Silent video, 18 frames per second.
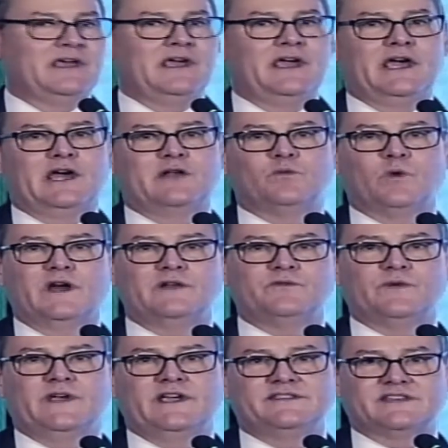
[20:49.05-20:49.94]
And one
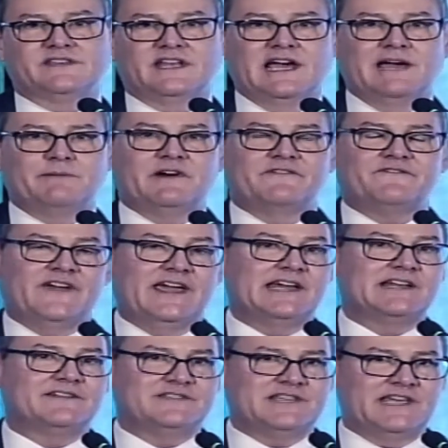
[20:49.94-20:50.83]
reason I'm a
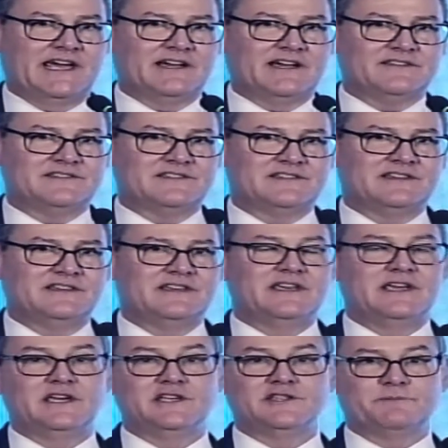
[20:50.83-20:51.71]
fan of text
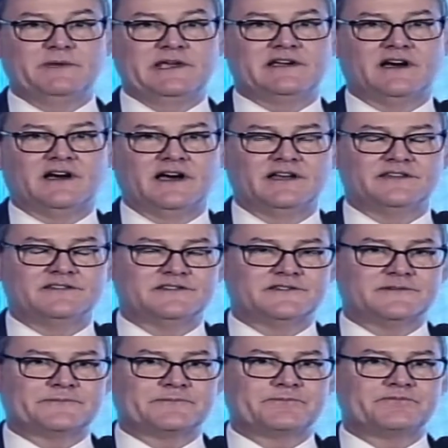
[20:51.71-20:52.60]
is because